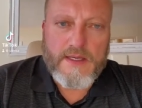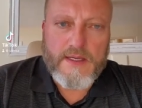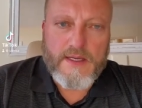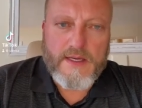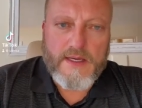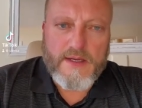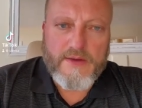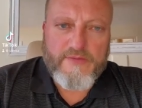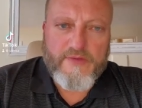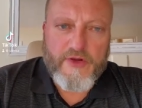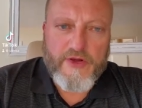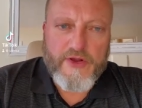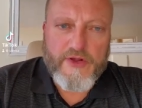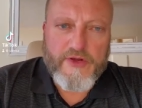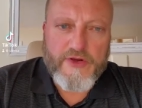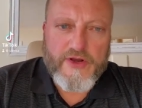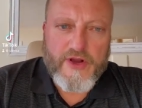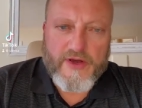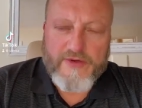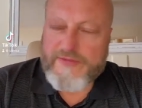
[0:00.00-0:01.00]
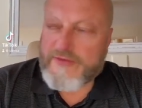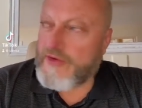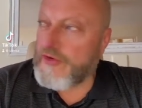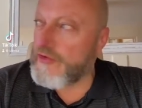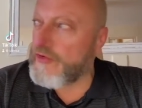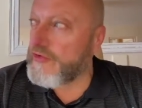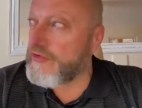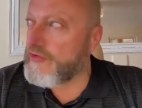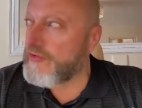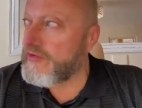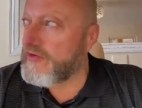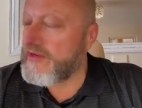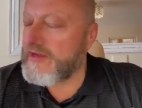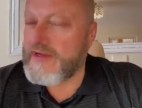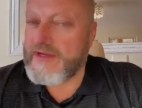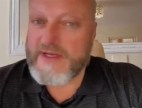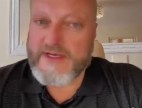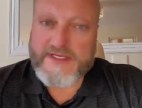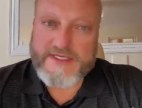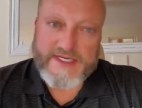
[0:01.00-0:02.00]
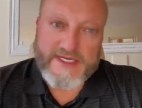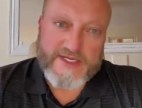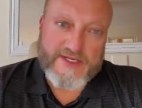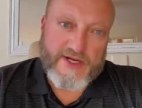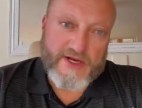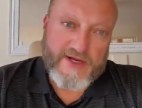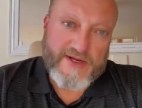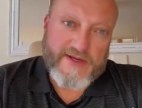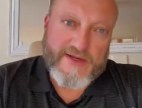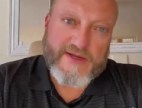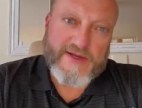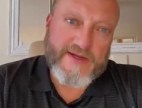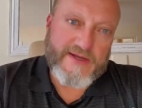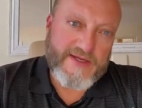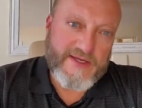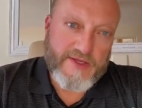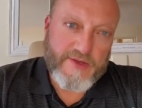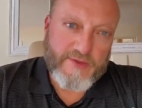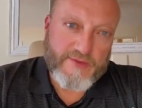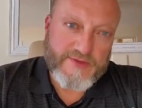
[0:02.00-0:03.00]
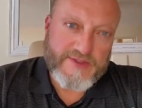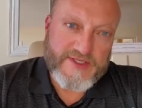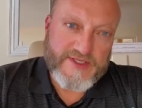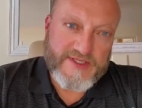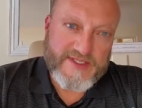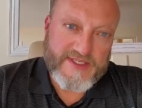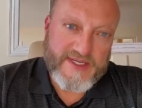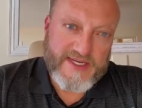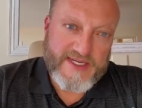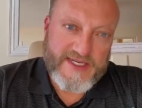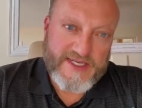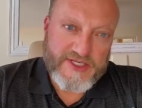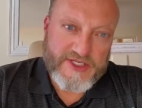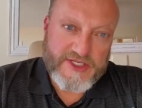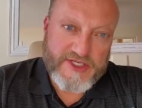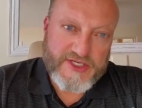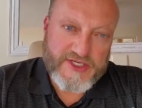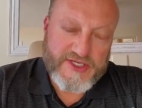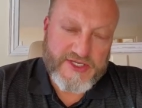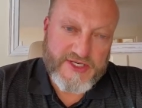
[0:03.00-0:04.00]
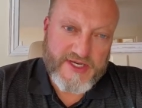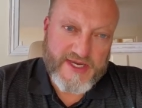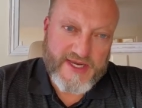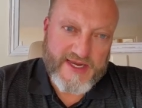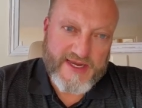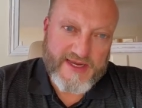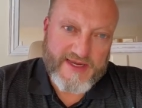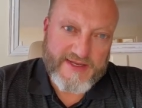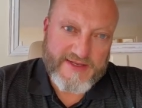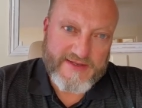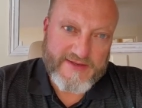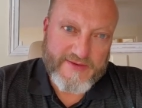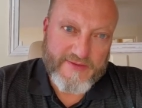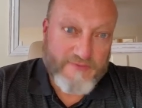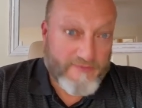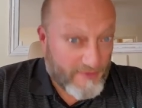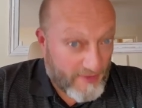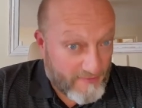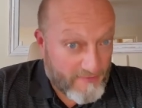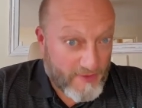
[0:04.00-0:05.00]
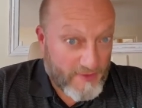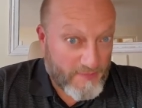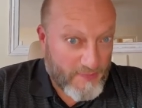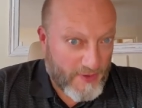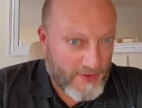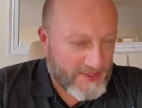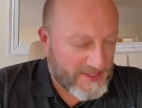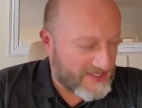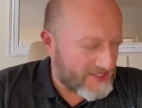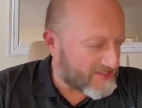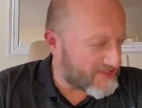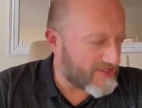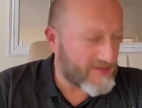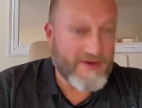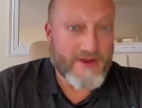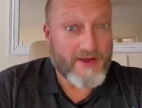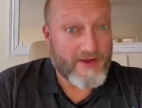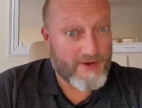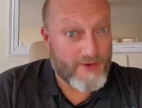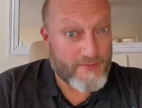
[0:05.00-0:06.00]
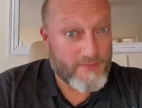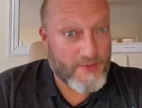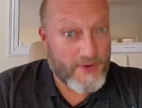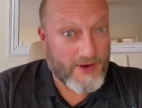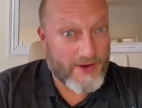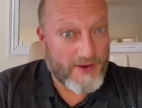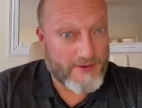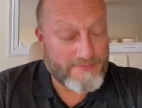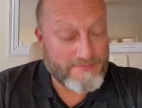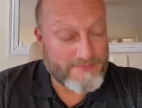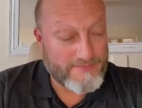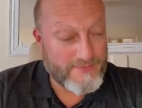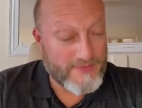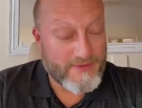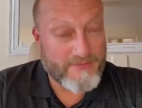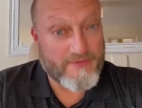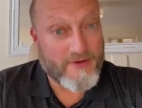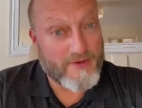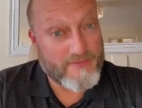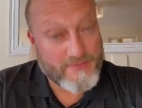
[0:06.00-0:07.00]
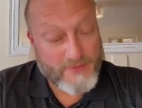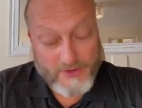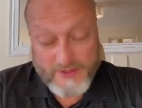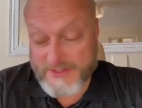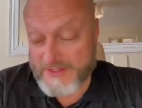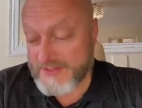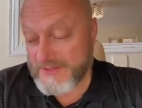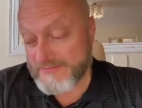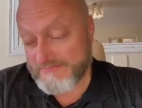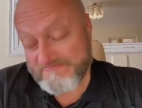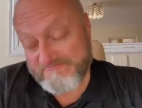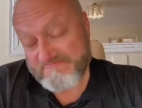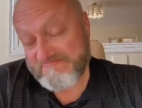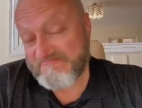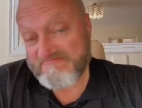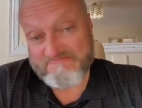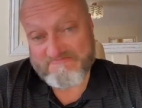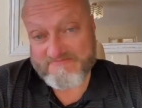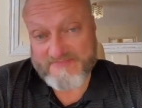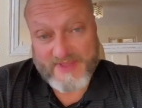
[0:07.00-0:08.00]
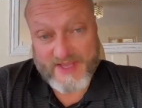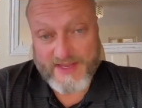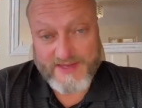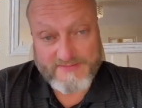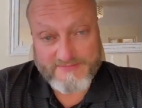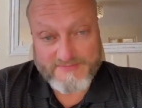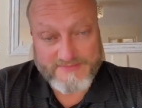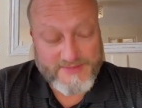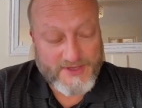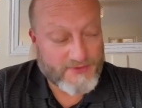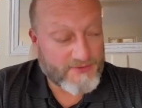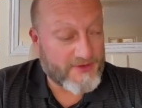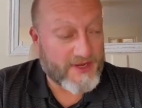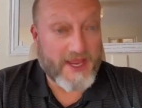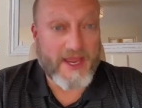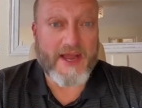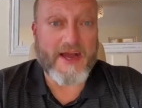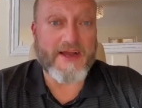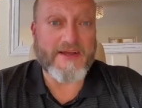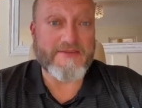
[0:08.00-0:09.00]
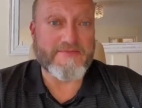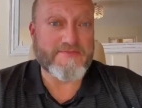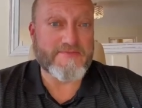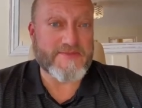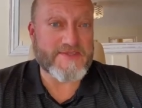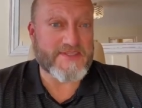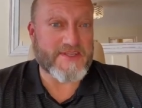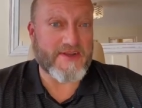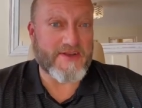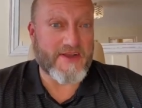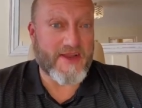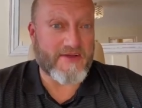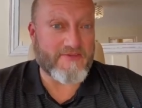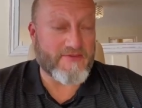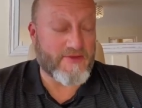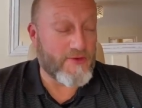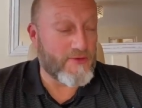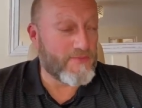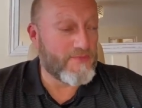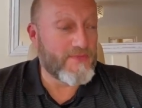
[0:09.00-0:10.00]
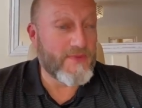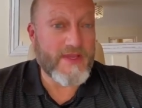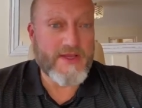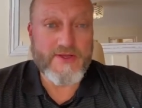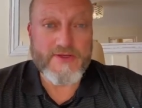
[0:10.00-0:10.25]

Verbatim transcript: A very good afternoon, TikTok, your stylish and favorite politician. I hope I am. If I'm not, I don't care. I still love you.